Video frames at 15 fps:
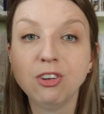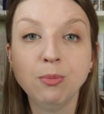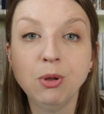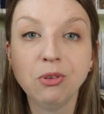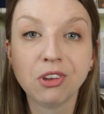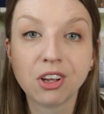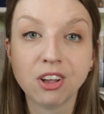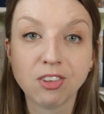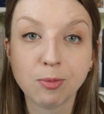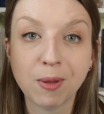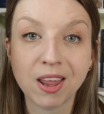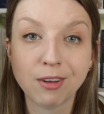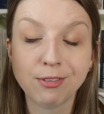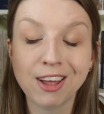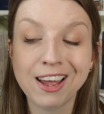to music on
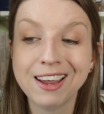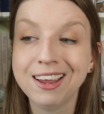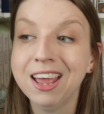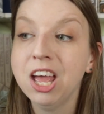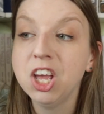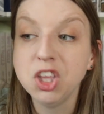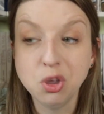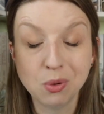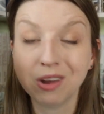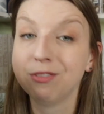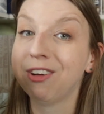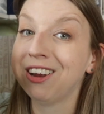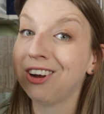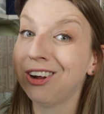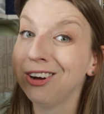Spotify, you can
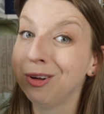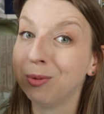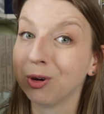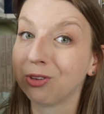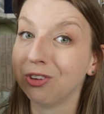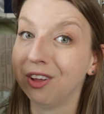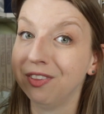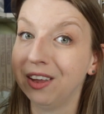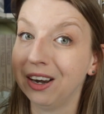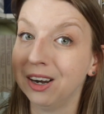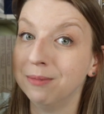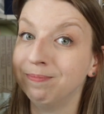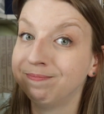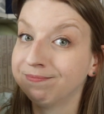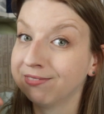find audiobooks on there